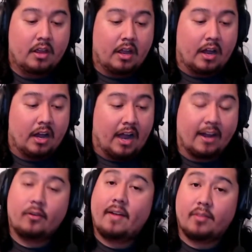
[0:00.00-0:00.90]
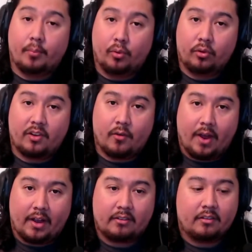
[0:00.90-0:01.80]
I don't have the bull
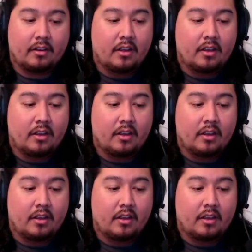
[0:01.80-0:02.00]
T-Rex